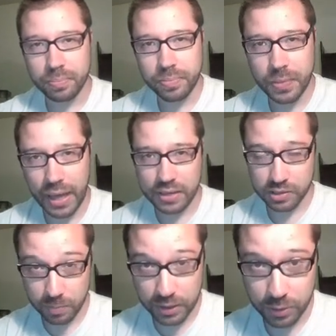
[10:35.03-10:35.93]

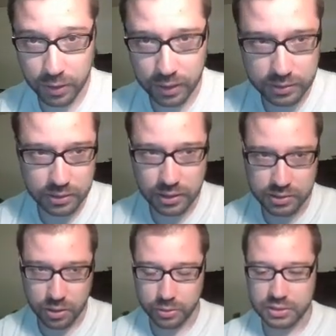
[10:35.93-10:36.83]
cast big things. That's
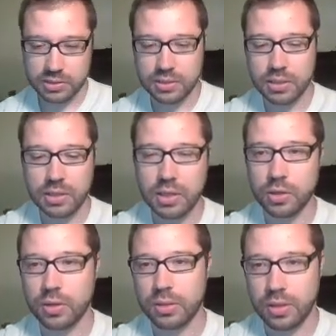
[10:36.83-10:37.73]
always a
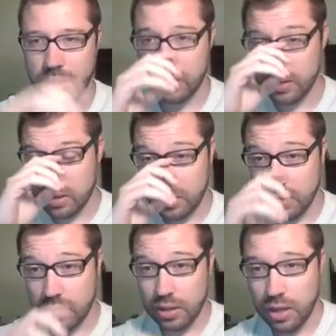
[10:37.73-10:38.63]
good thing.
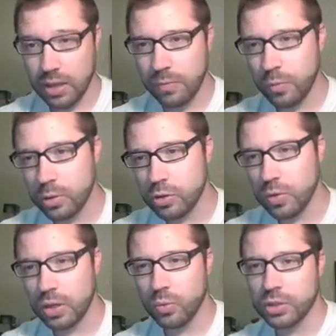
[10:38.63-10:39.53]
If we're
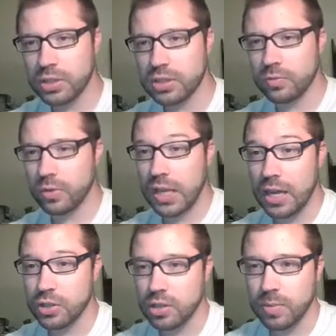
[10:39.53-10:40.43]
doing Witch's
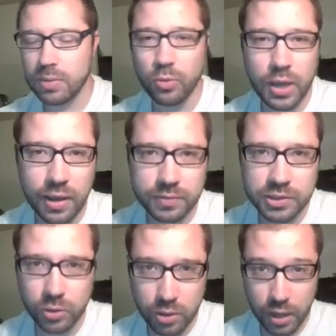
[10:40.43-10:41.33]
Invocation, maybe we have
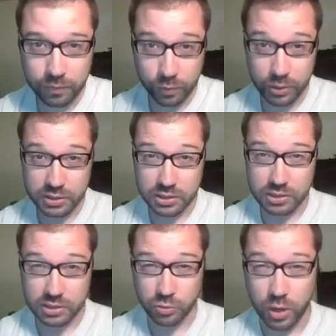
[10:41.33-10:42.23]
Soul Confluences
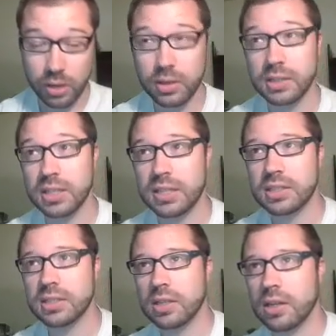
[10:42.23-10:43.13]
as well, because
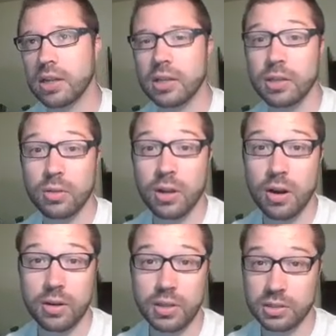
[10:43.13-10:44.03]
that's another
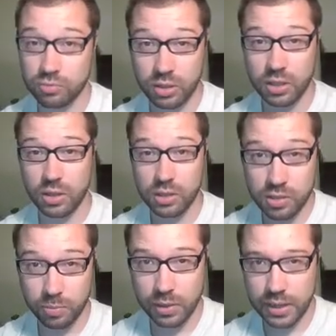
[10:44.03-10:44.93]
card that's really good to
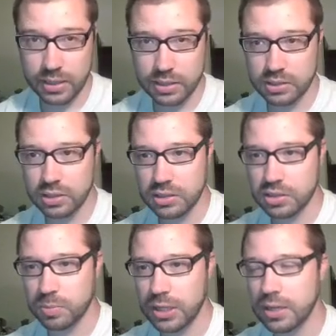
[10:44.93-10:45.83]
play at instant
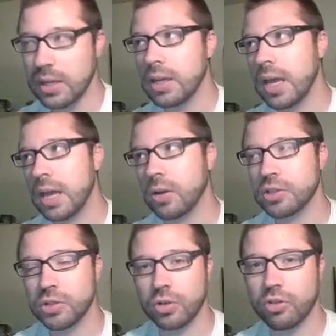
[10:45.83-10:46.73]
speed, and
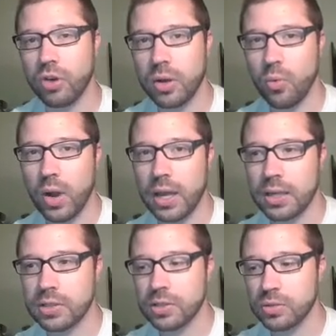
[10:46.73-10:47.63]
also a great
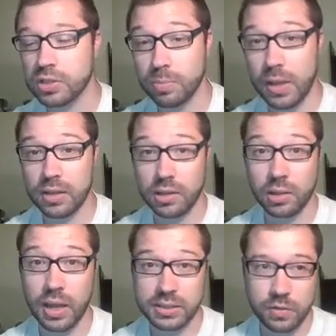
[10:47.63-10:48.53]
way to spend
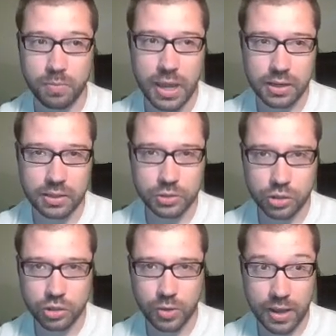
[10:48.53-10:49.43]
lots of mana,
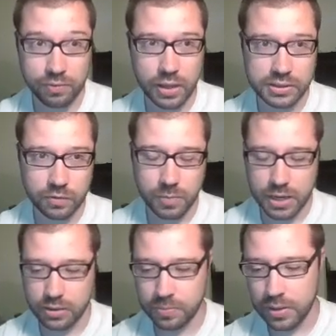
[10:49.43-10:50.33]
should you have lots of mana,